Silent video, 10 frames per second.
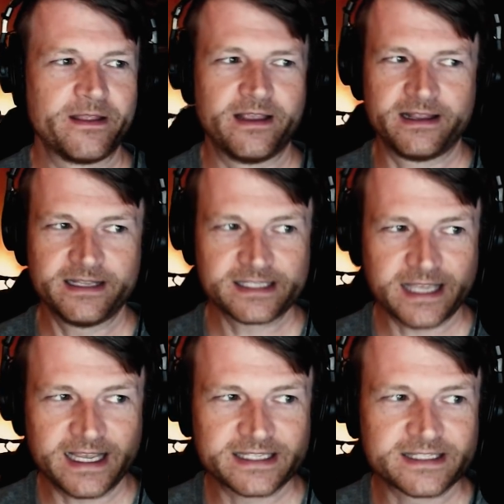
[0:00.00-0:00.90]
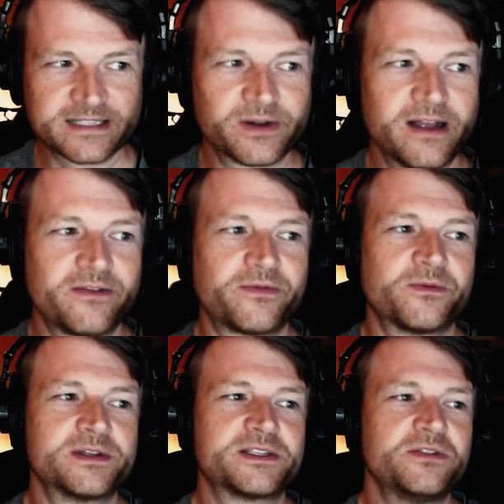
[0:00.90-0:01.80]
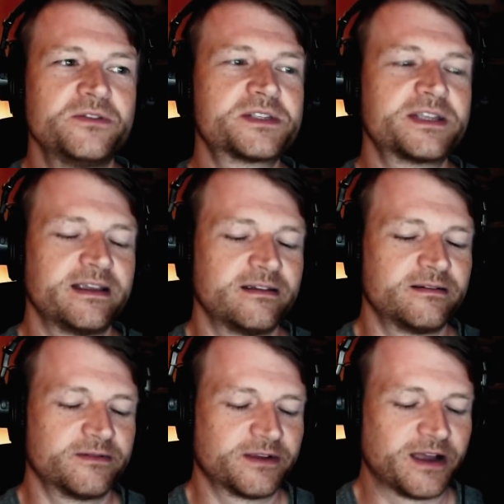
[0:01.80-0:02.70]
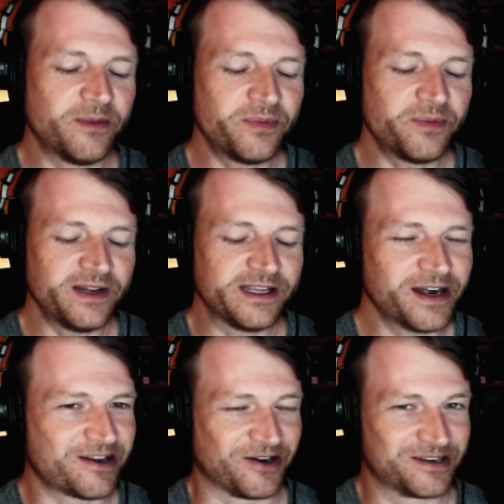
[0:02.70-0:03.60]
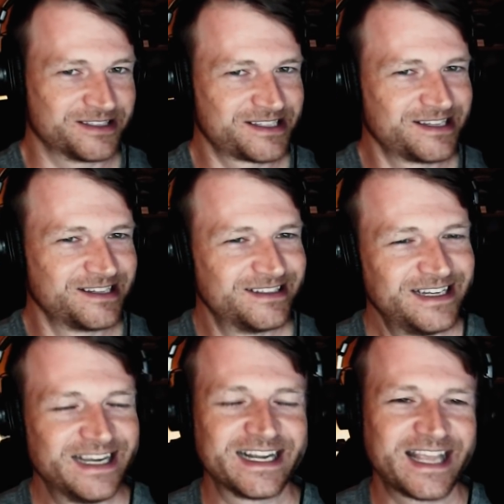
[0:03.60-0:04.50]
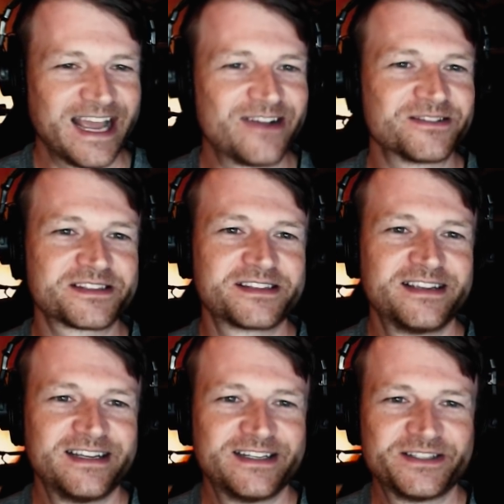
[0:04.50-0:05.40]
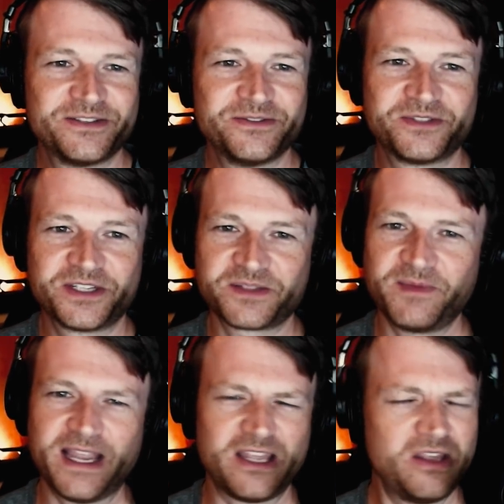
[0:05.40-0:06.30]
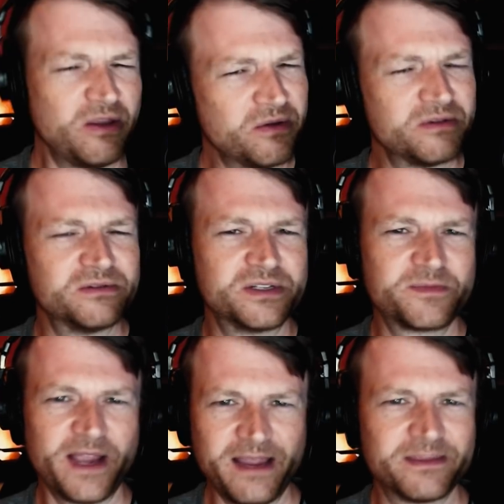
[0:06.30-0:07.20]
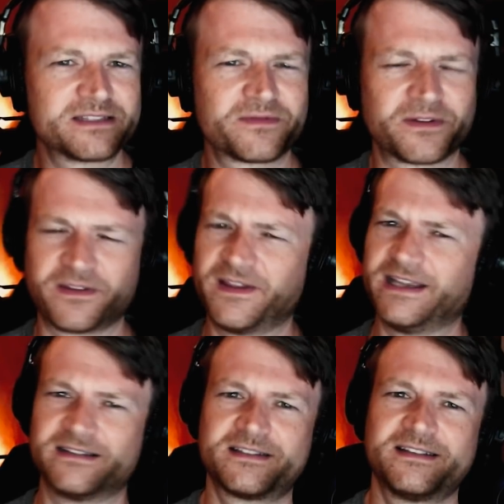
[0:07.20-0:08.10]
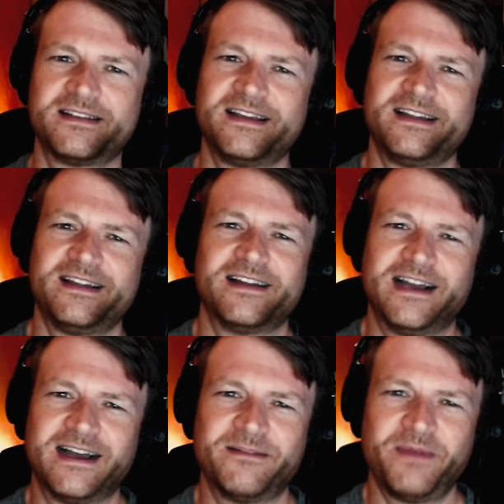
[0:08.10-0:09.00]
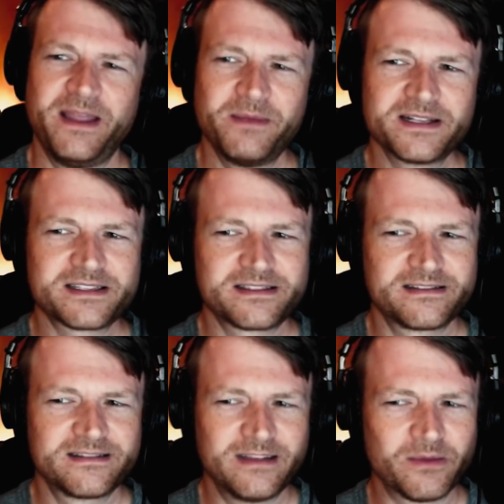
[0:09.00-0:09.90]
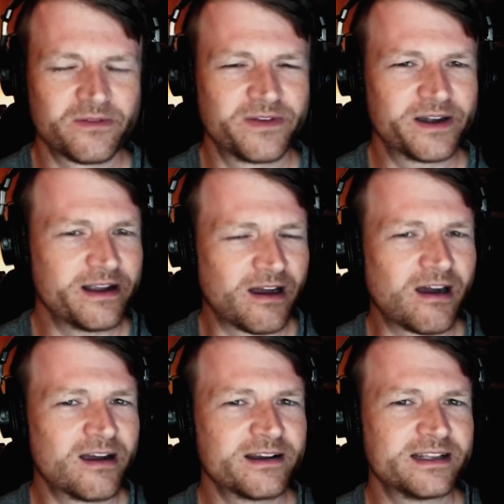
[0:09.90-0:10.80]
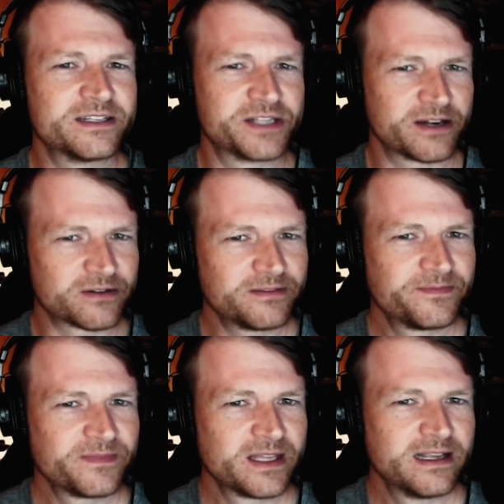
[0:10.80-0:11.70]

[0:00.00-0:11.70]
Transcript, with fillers: In this case, Ralph was using company credit cards and accounts to just make huge payments for things. Uh, payments that were very odd in general.